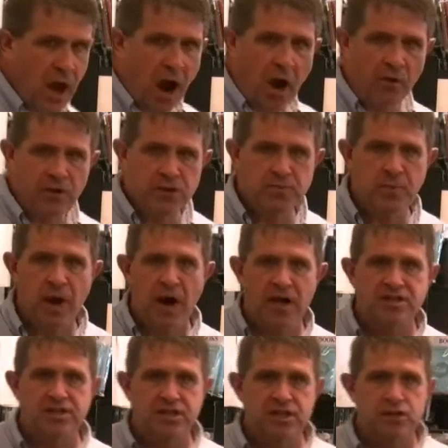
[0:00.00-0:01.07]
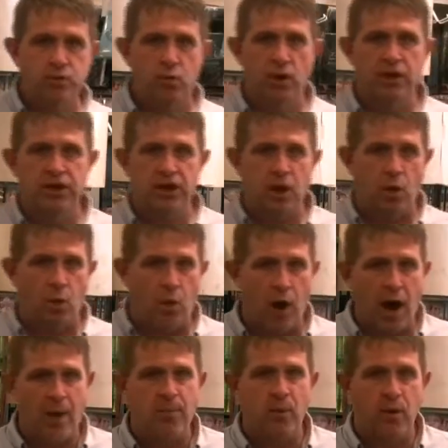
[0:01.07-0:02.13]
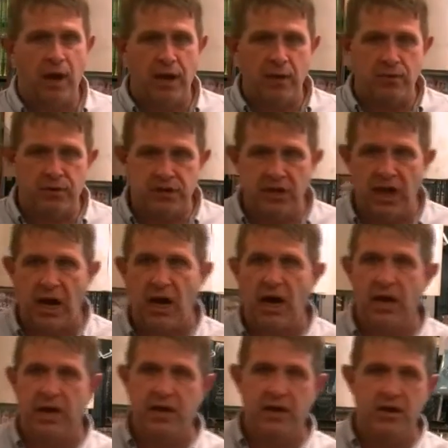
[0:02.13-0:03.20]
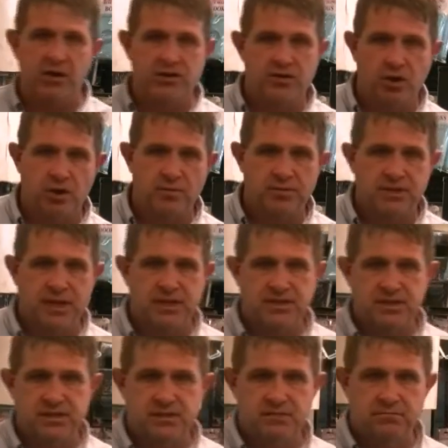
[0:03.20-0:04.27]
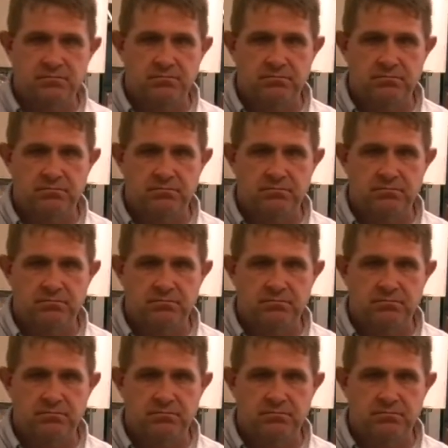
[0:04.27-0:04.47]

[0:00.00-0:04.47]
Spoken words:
Our response is one to cooperate with God in our circumstances.